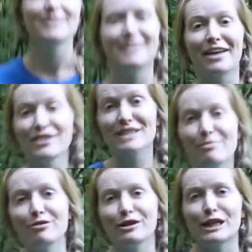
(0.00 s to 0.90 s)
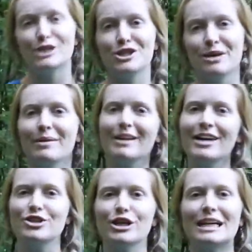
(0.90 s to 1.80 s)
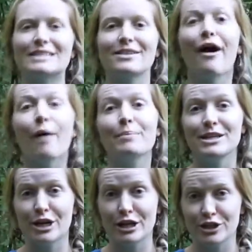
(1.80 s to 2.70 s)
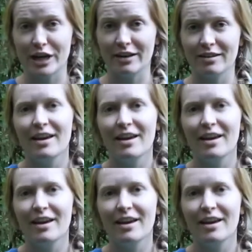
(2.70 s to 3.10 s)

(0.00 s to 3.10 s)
Another type of relationship in nature is competition,